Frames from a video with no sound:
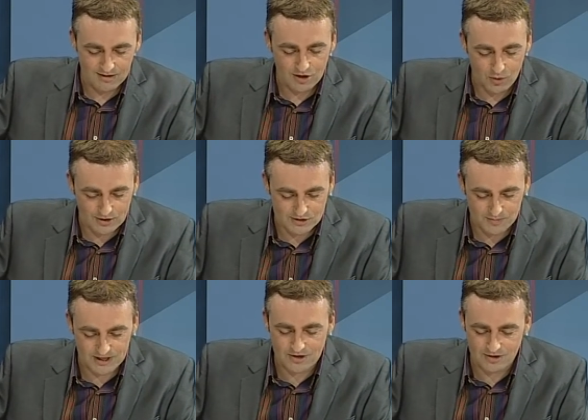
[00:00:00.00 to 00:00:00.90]
quote,
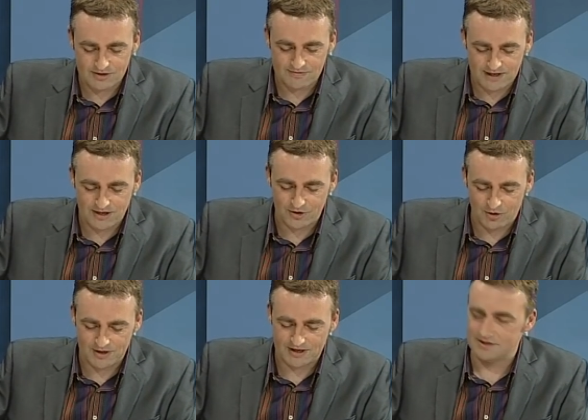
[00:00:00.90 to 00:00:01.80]
because of
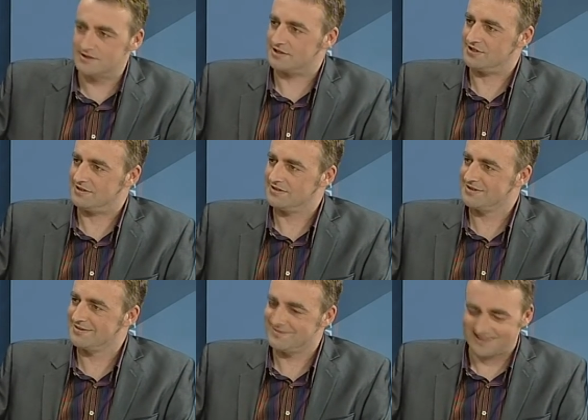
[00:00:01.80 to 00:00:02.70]
economic
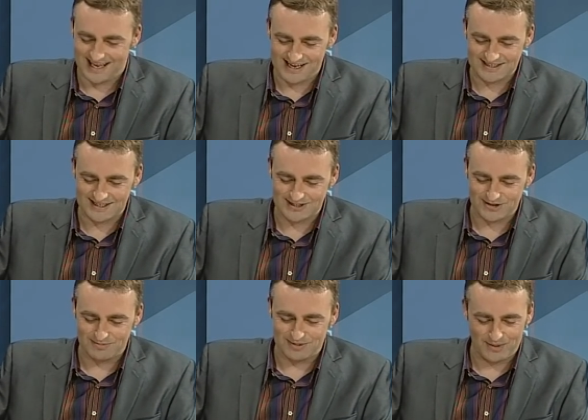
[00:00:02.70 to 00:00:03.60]
conditions, the council is
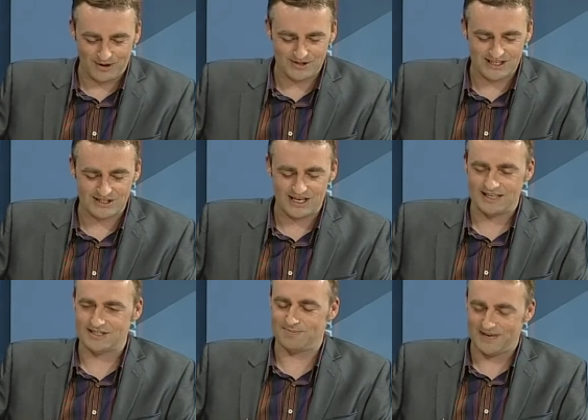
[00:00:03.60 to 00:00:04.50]
not proposing a
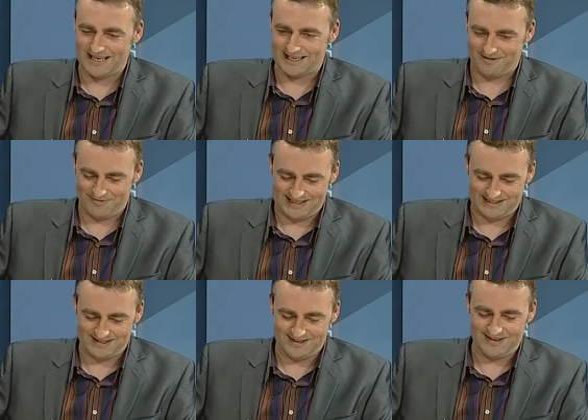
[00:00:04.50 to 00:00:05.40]
change to parking
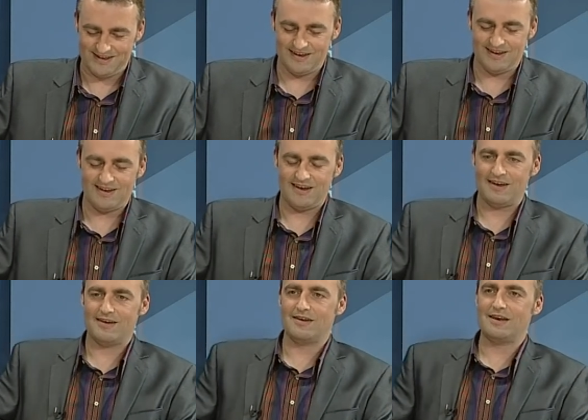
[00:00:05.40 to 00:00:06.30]
fees. Mm.
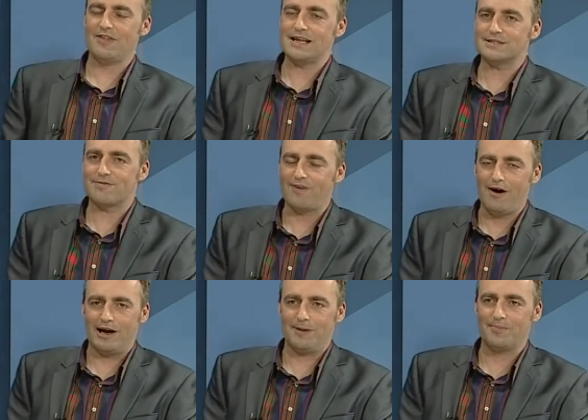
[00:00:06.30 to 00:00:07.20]
Now, that's
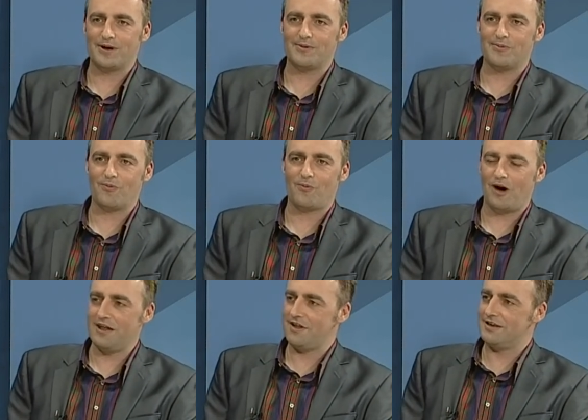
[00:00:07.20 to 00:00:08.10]
fine, but
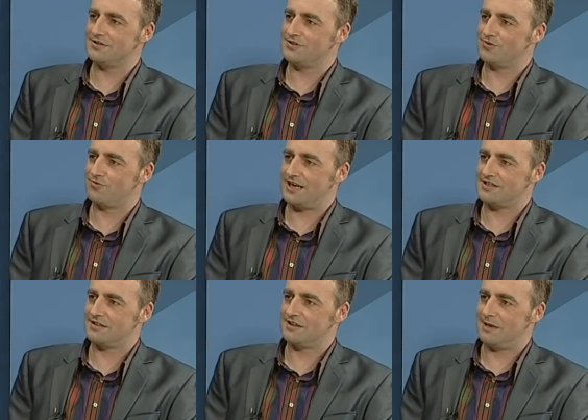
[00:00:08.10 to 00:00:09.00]
why then did you ratchet them